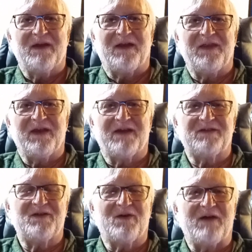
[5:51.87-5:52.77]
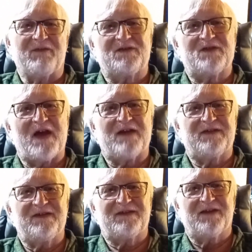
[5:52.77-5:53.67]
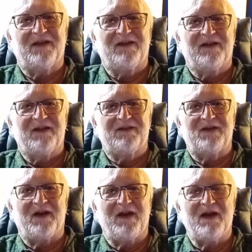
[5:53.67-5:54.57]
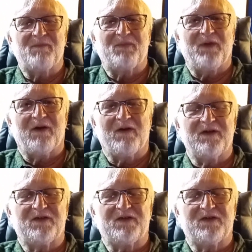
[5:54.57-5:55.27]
I think I still have the chassis sitting up there on the